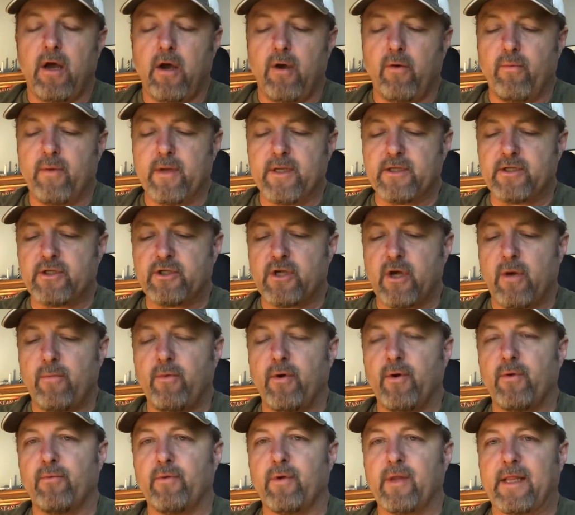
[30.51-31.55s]
when
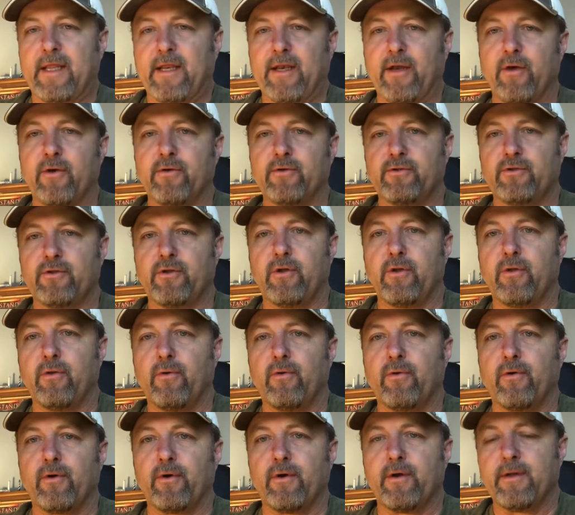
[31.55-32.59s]
someone really knows the
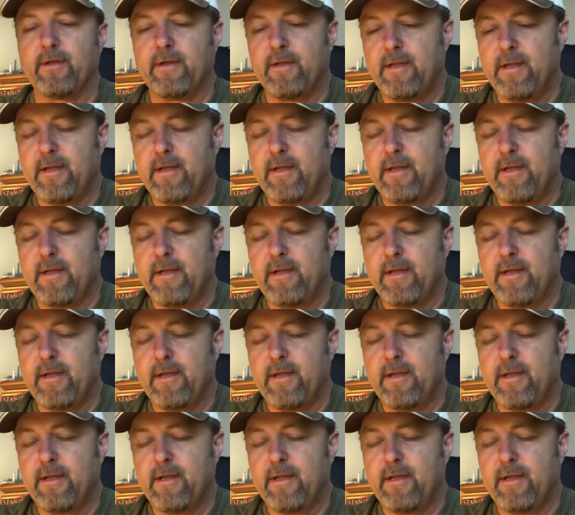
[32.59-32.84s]
Lord.